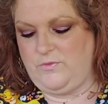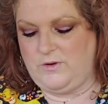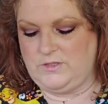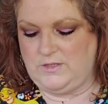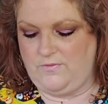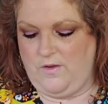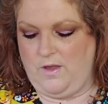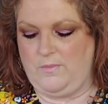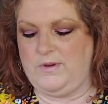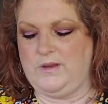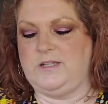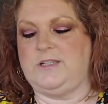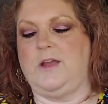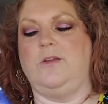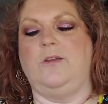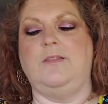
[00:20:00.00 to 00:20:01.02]
First of all, I'm going to
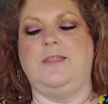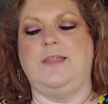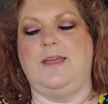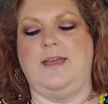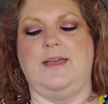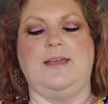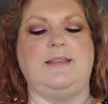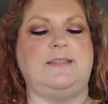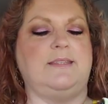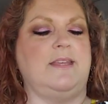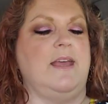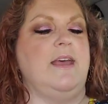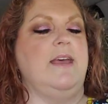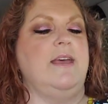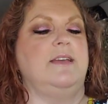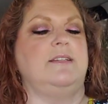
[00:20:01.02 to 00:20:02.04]
show you this.
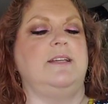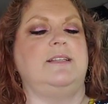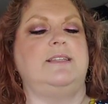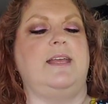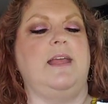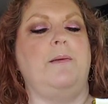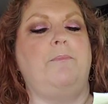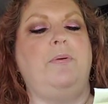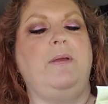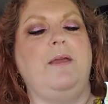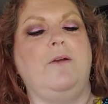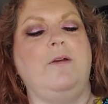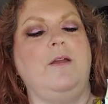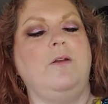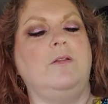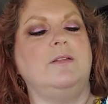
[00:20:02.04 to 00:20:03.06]
She said
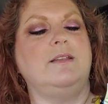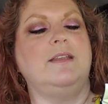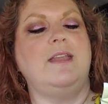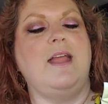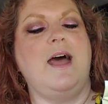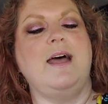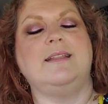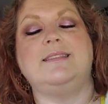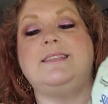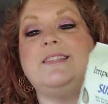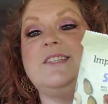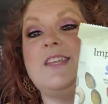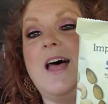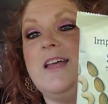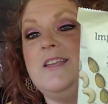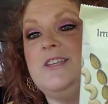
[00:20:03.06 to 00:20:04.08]
Imperial Nut
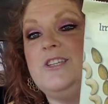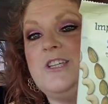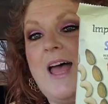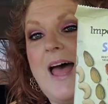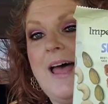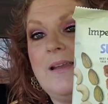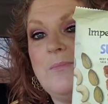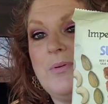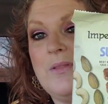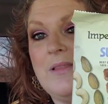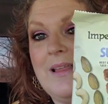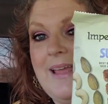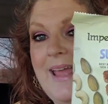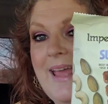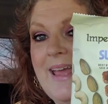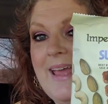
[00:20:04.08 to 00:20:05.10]
Sunshine
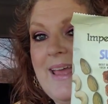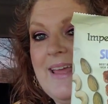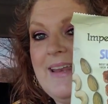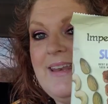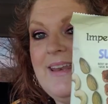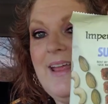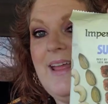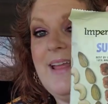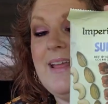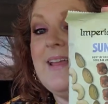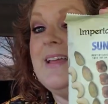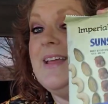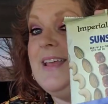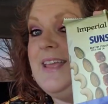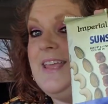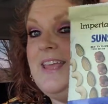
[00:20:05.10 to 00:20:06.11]
Blend.
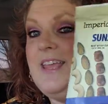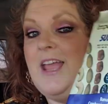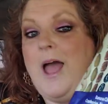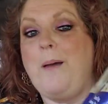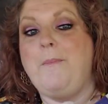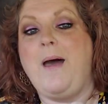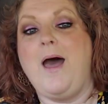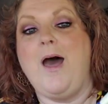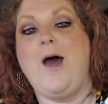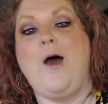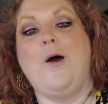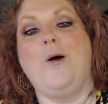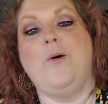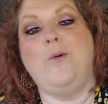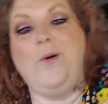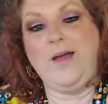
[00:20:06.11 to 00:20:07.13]

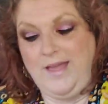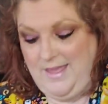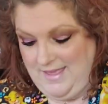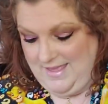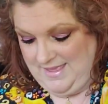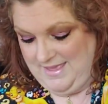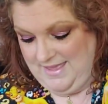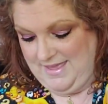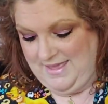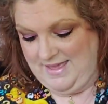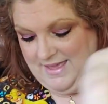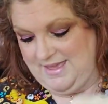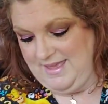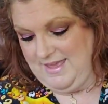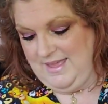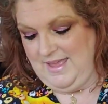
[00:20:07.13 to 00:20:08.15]
Yummo.
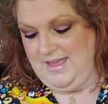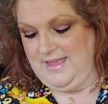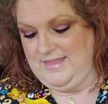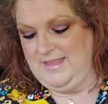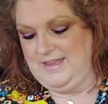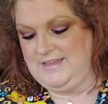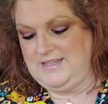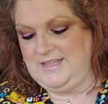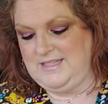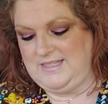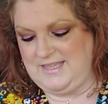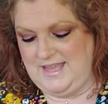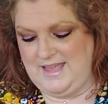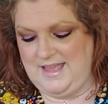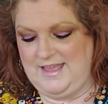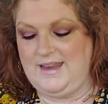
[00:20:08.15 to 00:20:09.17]
And then she
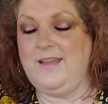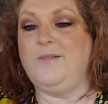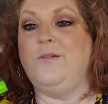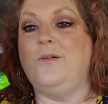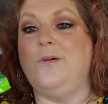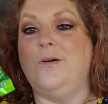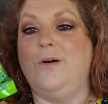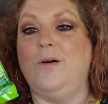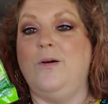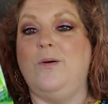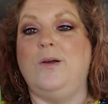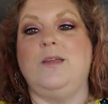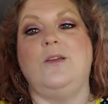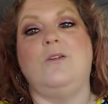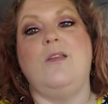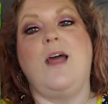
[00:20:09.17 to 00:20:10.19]
sent, ooh,
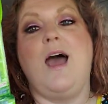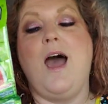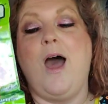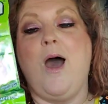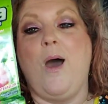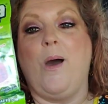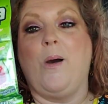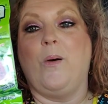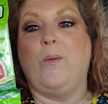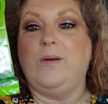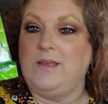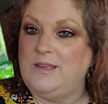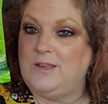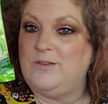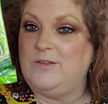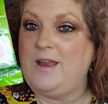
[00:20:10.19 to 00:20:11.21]
you know,
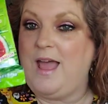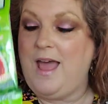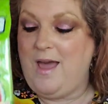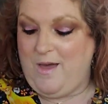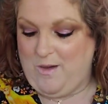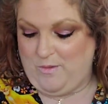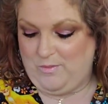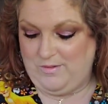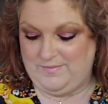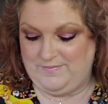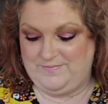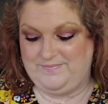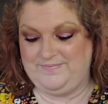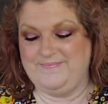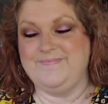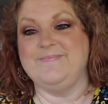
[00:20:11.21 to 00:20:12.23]
you know,
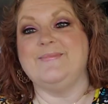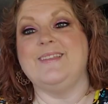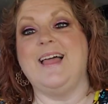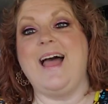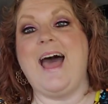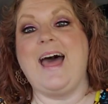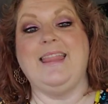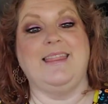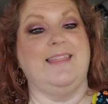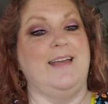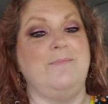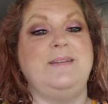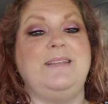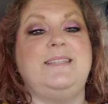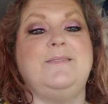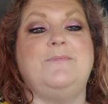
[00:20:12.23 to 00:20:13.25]
I love
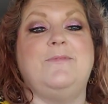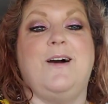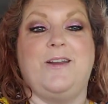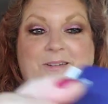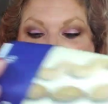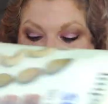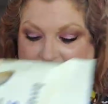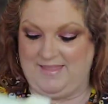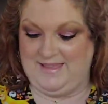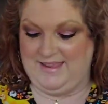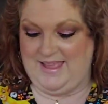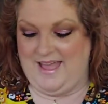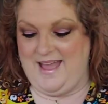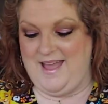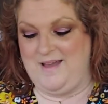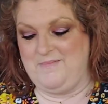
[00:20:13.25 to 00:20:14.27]
me some watermelon
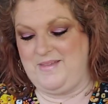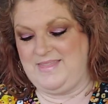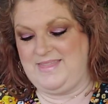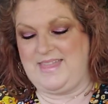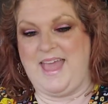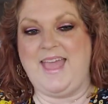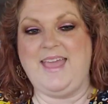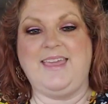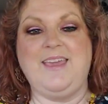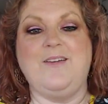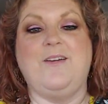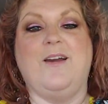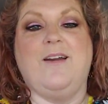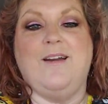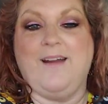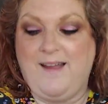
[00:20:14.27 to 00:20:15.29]
gum. Thank you,
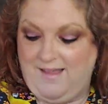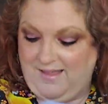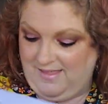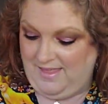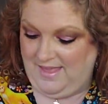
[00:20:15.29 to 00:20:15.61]
girl.